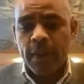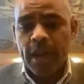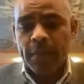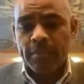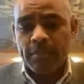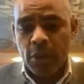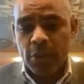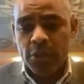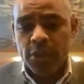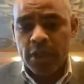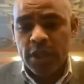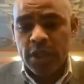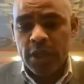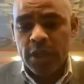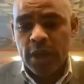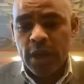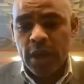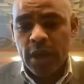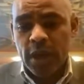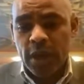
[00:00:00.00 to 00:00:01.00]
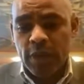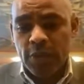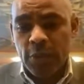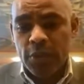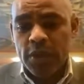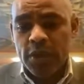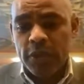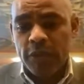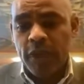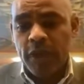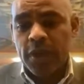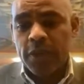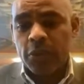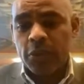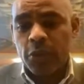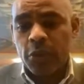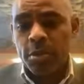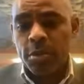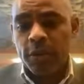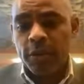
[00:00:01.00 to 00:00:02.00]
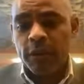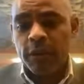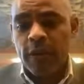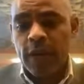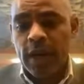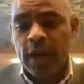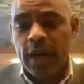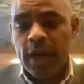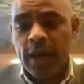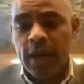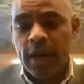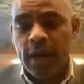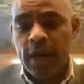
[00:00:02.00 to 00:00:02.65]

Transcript: a multi a multi faith group of